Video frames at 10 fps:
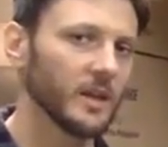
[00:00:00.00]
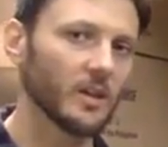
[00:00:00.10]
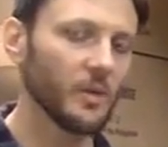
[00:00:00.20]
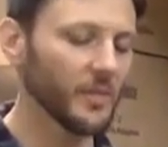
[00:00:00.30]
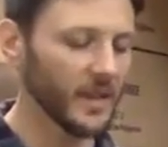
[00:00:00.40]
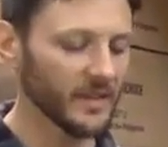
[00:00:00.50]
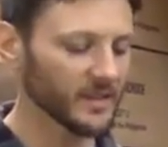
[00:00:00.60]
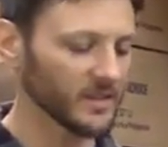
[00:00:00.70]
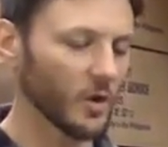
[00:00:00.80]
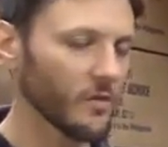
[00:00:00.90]
Don't think
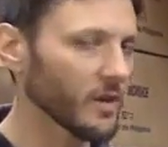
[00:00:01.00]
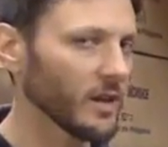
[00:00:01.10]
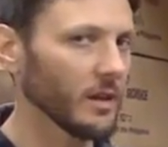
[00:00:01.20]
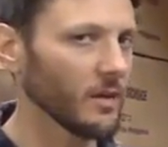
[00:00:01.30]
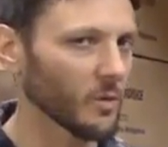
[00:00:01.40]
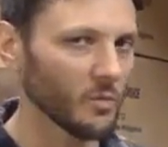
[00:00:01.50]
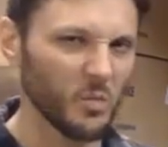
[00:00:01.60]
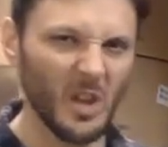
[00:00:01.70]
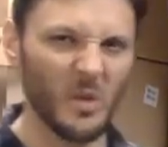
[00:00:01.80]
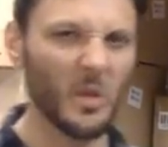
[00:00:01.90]
this is overkill or
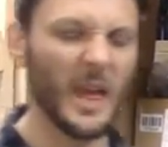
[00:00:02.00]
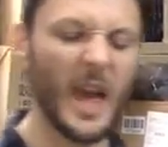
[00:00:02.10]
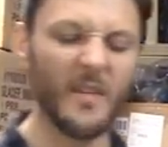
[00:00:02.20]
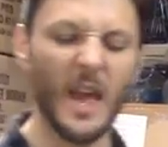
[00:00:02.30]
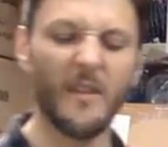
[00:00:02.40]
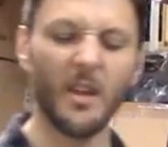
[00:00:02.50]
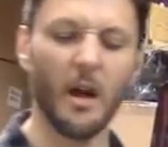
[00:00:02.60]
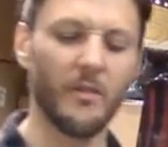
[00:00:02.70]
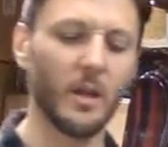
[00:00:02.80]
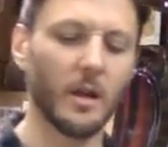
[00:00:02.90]
really, really heavy,
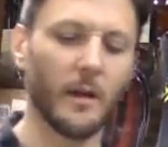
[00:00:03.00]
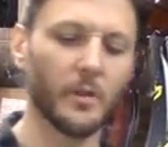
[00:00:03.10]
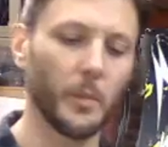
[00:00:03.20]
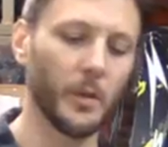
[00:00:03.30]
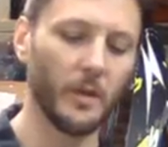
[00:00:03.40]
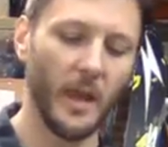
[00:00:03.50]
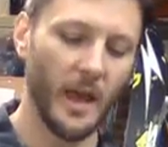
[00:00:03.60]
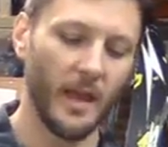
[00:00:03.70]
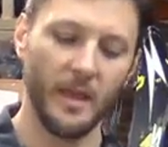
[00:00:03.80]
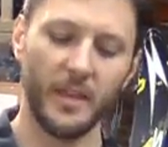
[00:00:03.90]
awful, uncomfortable boot.
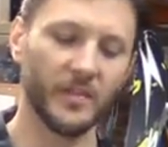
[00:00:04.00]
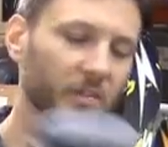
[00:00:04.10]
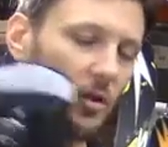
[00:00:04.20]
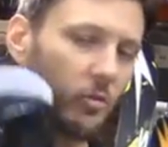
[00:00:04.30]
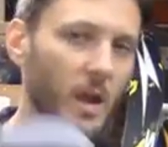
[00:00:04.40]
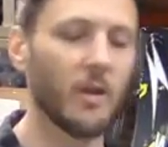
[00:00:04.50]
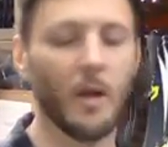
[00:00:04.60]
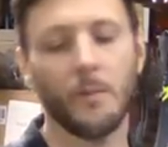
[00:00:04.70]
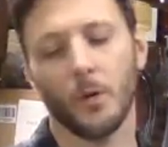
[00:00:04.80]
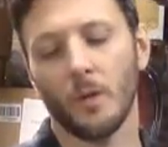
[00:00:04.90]
This is a great,
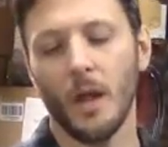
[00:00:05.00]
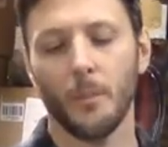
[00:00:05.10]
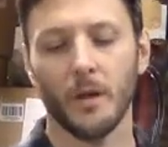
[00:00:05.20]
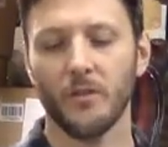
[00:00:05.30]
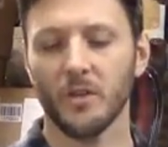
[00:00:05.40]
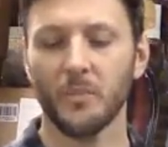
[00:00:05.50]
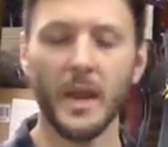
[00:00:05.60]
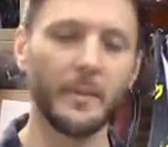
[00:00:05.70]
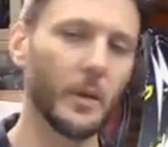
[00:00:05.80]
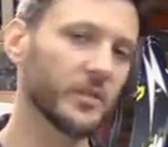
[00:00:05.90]
great boot. But if you're
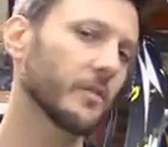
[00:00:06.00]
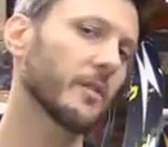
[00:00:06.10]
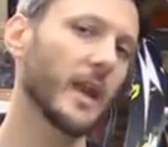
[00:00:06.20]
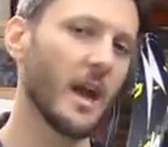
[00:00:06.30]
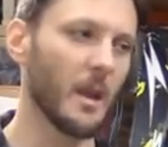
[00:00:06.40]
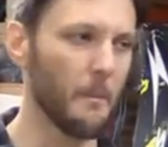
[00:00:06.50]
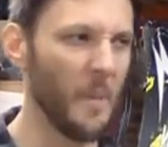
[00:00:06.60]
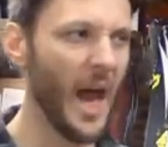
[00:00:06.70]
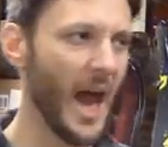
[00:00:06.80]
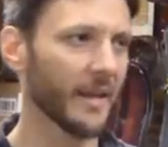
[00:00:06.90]
spending most of your day on a
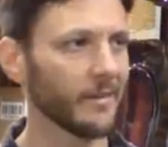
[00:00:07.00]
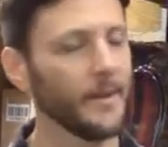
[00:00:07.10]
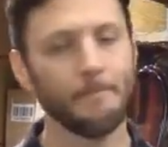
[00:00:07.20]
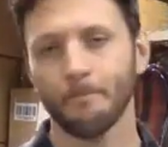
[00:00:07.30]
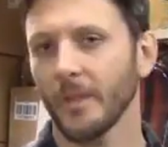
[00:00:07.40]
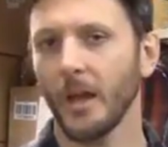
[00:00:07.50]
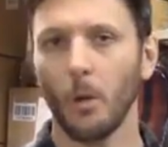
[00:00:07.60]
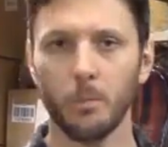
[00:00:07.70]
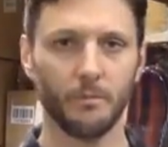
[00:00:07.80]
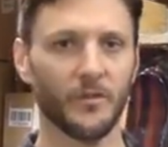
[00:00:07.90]
packed, you
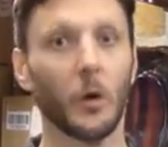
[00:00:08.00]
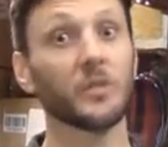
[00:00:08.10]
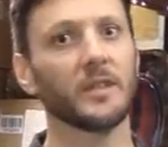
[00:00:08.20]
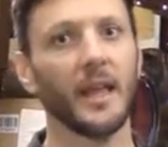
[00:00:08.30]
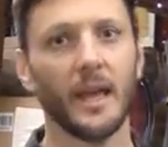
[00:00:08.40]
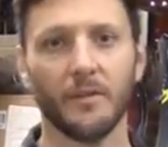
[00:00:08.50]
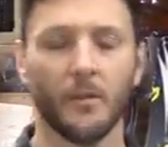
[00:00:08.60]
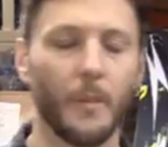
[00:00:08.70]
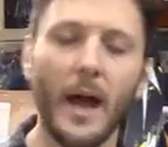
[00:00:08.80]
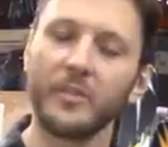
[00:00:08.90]
know, frozen lake for
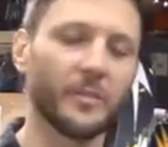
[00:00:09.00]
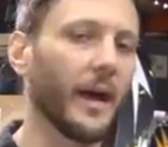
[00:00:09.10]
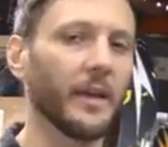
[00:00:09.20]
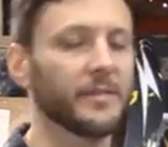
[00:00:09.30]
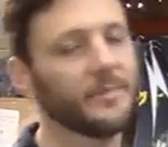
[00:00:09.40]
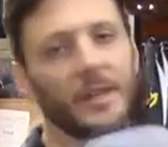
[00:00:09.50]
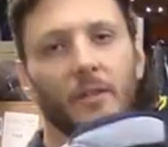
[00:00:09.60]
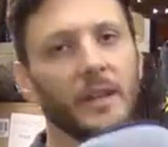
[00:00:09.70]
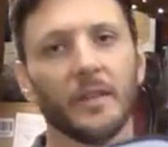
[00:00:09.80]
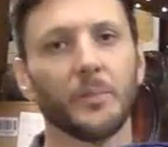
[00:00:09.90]
miles and miles, you don't
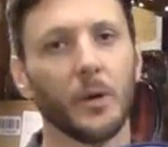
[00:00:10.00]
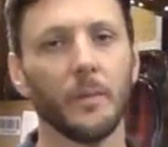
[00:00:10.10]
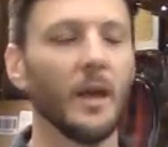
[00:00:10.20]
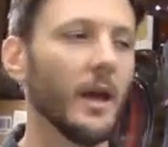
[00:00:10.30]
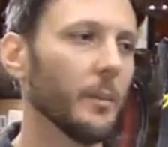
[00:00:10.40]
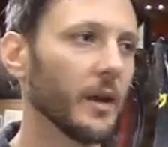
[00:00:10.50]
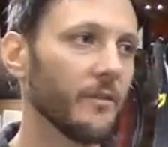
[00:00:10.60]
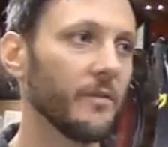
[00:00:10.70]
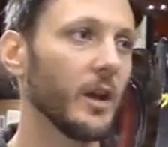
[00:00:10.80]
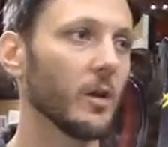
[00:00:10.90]
need this boot. But if
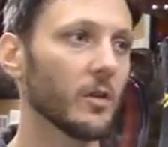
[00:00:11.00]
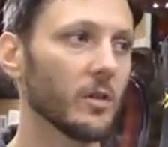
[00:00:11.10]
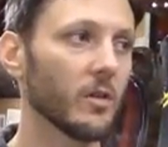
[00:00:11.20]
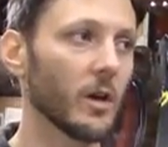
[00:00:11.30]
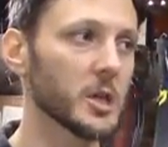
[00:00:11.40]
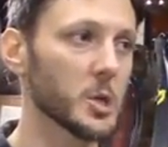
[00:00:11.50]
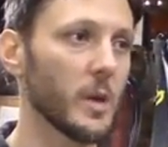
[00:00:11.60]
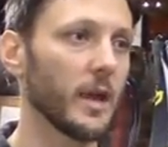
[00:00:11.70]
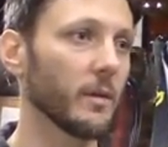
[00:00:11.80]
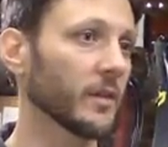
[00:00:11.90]
you know you're on a
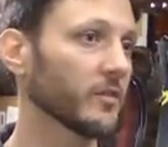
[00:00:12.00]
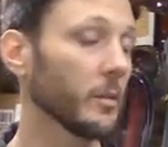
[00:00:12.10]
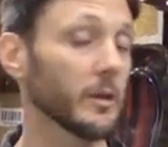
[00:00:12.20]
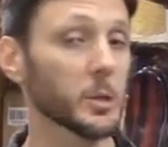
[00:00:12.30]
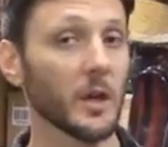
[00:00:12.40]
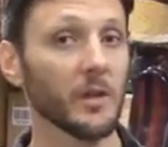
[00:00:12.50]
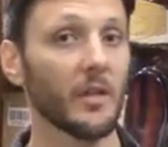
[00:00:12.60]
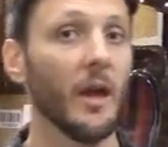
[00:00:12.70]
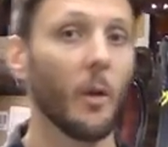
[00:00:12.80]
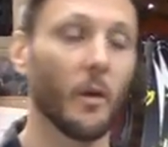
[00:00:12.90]
terrain like snowmobile trails
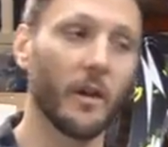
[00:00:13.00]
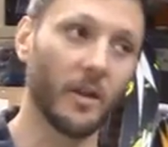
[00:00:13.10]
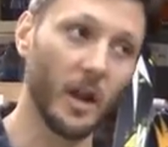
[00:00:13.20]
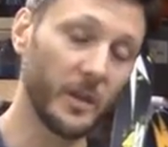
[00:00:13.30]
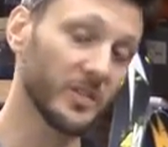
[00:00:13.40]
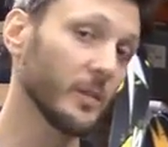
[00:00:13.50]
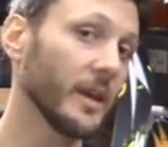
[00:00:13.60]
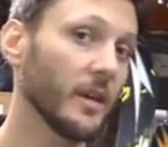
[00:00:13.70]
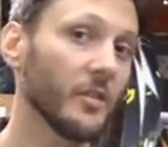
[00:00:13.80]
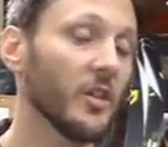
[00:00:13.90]
where there are going to be some
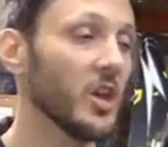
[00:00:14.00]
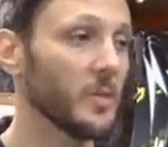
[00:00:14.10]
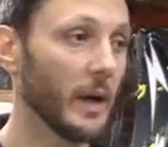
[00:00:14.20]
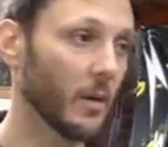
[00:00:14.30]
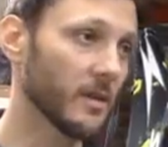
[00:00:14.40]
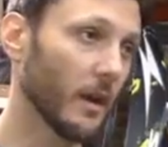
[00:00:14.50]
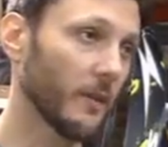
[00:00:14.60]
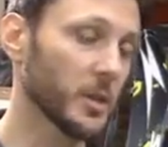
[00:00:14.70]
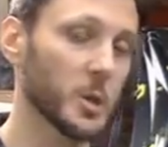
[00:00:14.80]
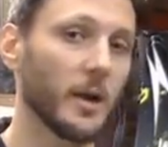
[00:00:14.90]
hills, you might want to dart
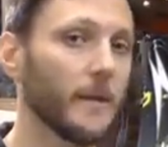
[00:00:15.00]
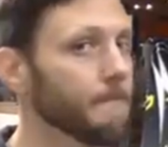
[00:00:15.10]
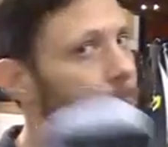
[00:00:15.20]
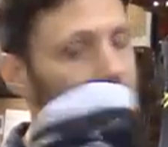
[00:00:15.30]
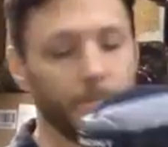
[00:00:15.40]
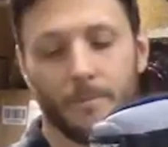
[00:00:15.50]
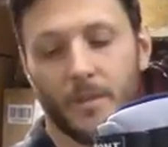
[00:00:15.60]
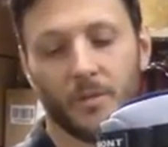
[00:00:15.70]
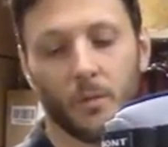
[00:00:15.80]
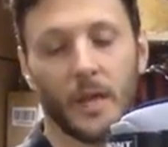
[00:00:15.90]
off the trail.
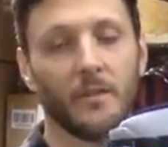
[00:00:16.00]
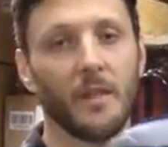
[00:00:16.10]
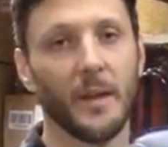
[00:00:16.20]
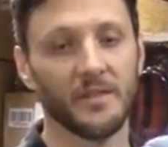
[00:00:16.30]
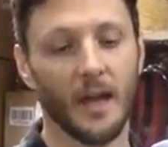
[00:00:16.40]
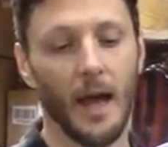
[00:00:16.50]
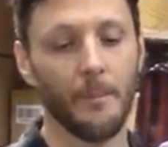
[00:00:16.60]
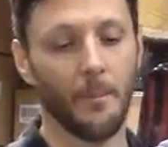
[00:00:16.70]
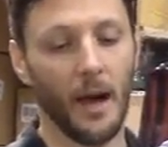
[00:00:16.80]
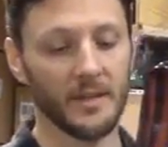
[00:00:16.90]
This will give you the best
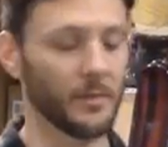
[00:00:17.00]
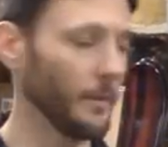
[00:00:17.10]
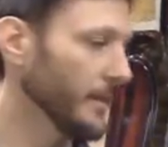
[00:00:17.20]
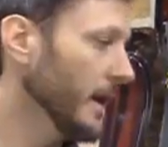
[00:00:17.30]
time possible.